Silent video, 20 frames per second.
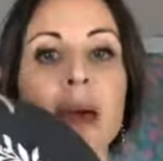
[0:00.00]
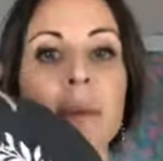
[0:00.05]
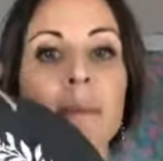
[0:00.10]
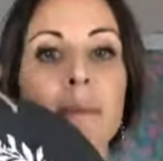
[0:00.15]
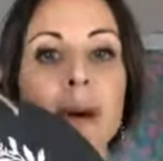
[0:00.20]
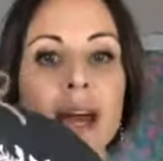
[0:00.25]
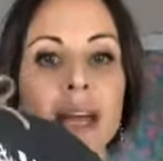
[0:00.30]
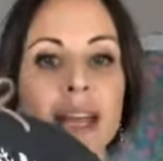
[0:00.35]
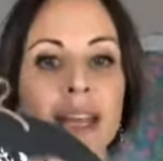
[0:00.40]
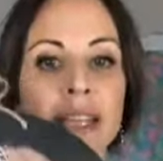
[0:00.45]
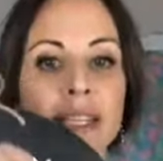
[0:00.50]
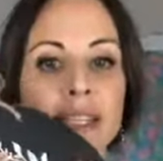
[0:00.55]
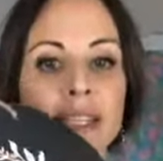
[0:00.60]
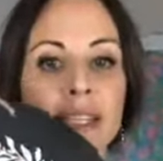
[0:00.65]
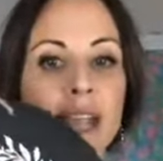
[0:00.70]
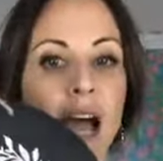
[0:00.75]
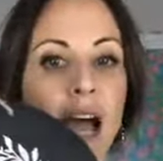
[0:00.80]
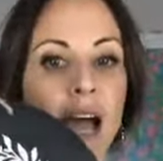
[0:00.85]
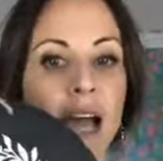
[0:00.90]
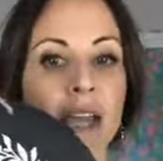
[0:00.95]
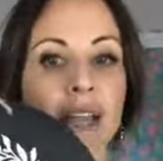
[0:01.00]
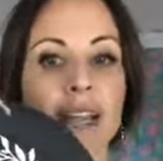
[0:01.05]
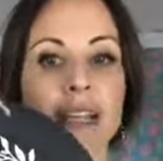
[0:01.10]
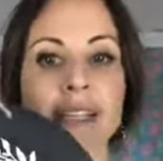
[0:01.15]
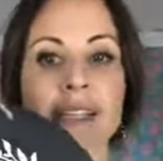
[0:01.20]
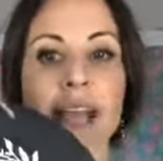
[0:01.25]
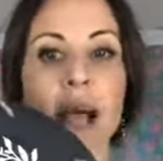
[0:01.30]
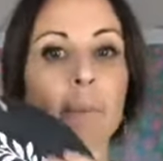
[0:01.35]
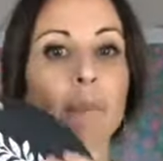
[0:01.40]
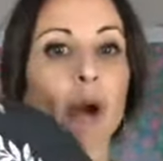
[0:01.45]
but it's
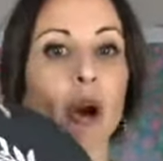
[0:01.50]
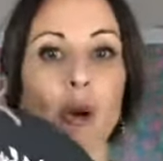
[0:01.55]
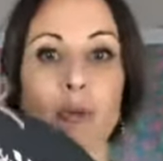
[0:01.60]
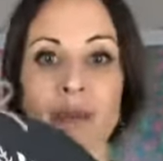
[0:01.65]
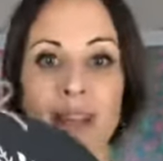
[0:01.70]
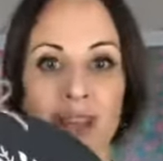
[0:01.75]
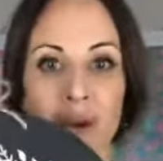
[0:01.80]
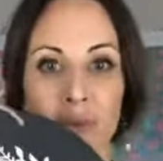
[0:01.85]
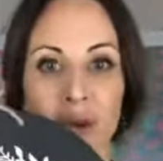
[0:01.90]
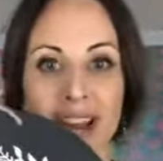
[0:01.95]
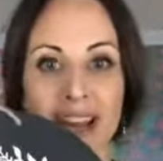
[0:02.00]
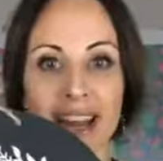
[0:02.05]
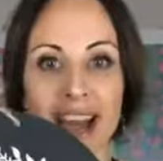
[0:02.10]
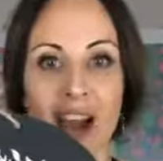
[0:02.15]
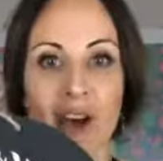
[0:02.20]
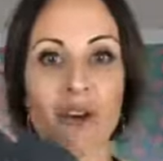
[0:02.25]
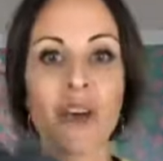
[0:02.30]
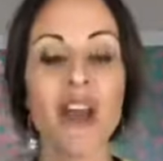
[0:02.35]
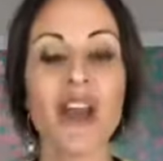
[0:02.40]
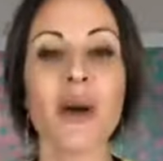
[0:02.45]
not permanent right now.